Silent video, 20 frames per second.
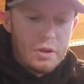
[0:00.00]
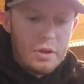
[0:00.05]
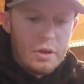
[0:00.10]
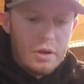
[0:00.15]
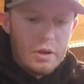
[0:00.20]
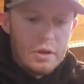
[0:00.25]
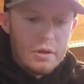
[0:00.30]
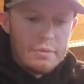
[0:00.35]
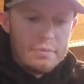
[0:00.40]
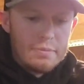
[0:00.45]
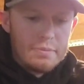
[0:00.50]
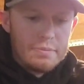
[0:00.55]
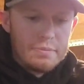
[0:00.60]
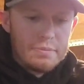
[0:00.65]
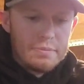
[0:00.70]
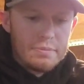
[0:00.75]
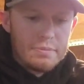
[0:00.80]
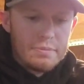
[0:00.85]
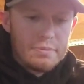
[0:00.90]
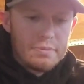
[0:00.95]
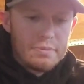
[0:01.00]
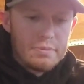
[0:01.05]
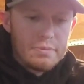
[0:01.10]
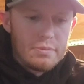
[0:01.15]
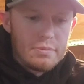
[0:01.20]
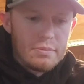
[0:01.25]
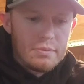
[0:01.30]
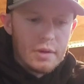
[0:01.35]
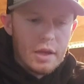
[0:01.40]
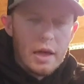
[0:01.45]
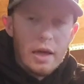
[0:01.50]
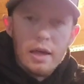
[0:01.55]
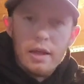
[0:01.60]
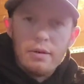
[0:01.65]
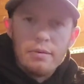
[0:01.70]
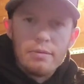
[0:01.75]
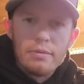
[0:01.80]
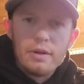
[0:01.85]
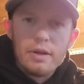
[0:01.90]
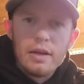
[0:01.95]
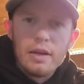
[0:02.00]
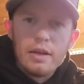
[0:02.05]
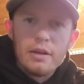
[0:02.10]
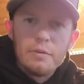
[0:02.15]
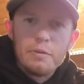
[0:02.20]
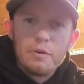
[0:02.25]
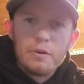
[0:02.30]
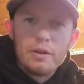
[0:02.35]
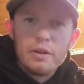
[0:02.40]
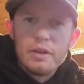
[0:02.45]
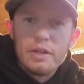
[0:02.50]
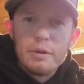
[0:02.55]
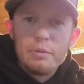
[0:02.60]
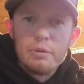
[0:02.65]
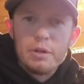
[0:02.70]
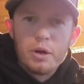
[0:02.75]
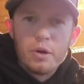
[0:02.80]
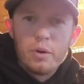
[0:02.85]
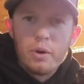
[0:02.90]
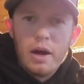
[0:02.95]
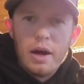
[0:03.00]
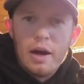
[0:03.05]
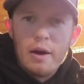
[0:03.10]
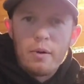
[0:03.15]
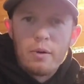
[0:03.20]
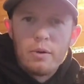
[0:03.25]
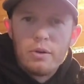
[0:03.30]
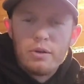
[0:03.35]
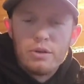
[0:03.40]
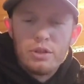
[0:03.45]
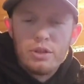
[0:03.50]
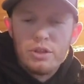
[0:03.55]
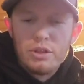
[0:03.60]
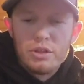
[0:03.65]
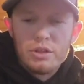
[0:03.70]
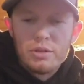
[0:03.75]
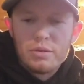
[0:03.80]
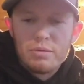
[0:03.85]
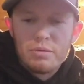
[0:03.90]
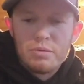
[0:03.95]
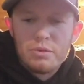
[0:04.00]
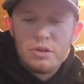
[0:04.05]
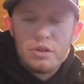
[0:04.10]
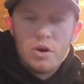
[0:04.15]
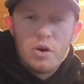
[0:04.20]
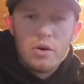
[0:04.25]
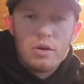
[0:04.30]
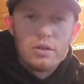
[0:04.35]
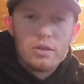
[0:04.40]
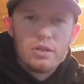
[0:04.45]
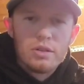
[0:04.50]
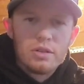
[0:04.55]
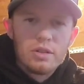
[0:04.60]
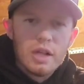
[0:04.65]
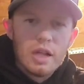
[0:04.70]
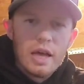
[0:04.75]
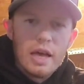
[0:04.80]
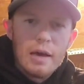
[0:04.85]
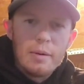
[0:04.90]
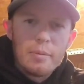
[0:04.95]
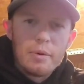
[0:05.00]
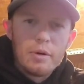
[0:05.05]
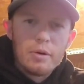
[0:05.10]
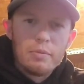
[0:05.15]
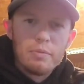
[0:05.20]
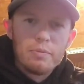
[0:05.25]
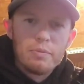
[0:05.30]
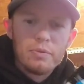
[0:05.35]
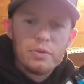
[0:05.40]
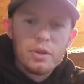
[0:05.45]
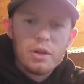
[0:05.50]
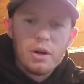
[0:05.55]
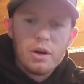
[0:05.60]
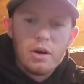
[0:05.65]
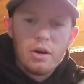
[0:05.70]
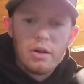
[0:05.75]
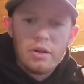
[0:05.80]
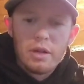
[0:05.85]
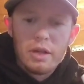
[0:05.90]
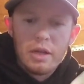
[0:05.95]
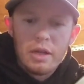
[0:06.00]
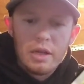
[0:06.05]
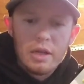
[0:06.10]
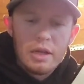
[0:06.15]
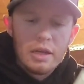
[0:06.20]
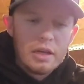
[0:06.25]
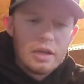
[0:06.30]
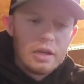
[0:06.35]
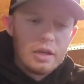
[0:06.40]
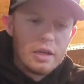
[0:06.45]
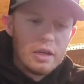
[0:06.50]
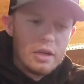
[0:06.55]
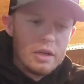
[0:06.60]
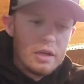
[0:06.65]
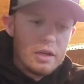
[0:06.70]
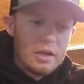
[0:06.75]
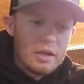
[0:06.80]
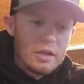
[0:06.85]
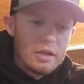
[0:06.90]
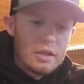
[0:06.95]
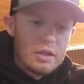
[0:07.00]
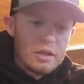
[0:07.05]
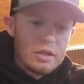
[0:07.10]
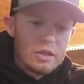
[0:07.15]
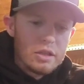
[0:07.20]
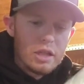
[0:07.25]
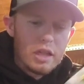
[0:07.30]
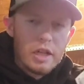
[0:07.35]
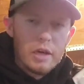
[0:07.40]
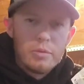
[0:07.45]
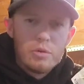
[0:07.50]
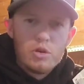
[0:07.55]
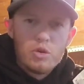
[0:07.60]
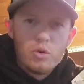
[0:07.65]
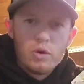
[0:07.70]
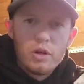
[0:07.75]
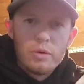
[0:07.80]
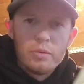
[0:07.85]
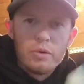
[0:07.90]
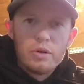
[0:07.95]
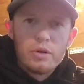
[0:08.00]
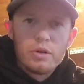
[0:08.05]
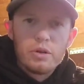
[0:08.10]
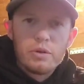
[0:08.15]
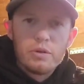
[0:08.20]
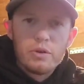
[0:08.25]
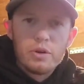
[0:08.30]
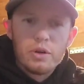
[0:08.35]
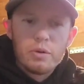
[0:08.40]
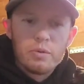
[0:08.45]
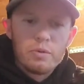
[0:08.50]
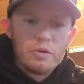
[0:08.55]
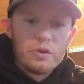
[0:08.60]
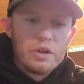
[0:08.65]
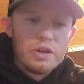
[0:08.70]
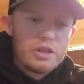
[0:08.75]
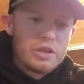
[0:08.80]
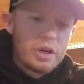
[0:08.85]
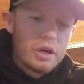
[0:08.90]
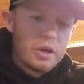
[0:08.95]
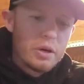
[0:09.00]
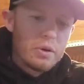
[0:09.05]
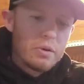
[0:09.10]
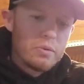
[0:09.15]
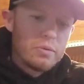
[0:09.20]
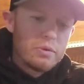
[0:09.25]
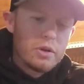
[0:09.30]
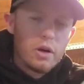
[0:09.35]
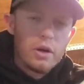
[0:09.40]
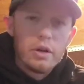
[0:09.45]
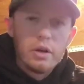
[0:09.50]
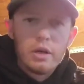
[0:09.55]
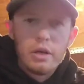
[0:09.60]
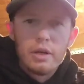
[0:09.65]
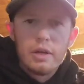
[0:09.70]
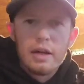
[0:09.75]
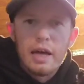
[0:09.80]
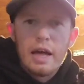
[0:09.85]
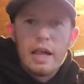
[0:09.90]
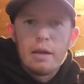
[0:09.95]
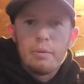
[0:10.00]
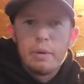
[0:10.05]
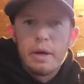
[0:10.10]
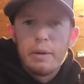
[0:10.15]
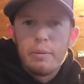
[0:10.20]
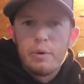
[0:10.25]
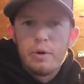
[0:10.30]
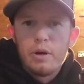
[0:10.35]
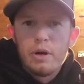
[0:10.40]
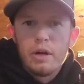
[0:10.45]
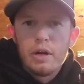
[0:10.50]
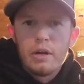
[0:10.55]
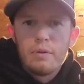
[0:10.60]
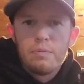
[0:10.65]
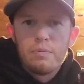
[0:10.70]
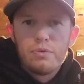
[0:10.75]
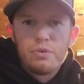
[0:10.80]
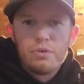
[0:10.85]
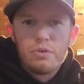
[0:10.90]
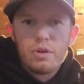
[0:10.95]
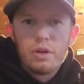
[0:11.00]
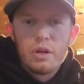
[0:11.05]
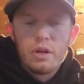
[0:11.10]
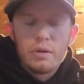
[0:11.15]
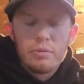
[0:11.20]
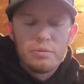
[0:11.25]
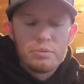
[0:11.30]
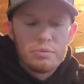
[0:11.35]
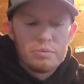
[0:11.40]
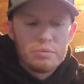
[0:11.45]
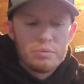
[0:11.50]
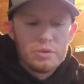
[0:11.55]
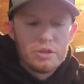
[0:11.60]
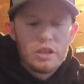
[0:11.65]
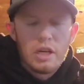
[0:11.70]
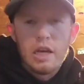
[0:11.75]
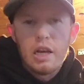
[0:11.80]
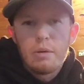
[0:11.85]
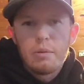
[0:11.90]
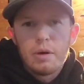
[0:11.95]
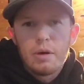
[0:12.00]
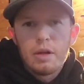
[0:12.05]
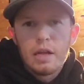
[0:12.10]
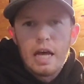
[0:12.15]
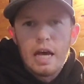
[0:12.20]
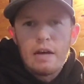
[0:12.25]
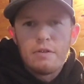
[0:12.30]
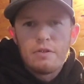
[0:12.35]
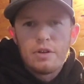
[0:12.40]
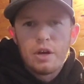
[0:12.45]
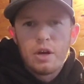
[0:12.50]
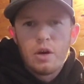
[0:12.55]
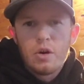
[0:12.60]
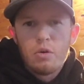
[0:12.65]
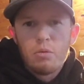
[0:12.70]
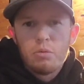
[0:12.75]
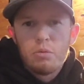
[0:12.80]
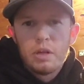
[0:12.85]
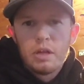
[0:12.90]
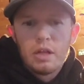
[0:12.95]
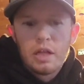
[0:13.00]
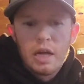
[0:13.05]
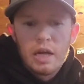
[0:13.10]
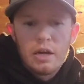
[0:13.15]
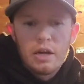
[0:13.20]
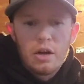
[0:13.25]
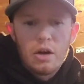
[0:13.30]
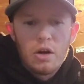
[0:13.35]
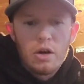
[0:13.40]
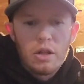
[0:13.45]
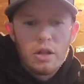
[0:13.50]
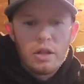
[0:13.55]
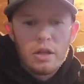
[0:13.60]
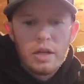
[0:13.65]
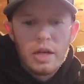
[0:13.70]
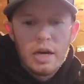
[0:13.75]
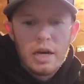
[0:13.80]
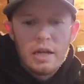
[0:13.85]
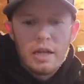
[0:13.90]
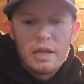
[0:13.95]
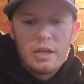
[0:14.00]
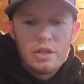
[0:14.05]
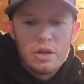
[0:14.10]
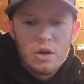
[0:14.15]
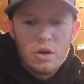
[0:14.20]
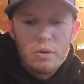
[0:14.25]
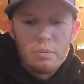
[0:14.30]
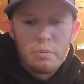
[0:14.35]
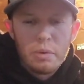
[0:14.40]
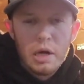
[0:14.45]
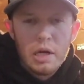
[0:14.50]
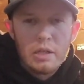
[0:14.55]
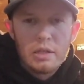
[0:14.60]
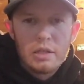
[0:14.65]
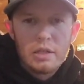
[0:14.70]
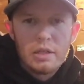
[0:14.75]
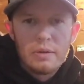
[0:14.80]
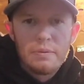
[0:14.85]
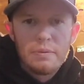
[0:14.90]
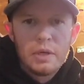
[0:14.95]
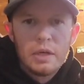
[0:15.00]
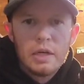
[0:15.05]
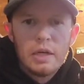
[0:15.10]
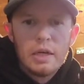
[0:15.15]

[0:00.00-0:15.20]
And in them 2 hours, just started slamming them on the Slim Swimmers from FishCo on a Alabama rig. Seeing them on live scope, and then later on in the day they started busting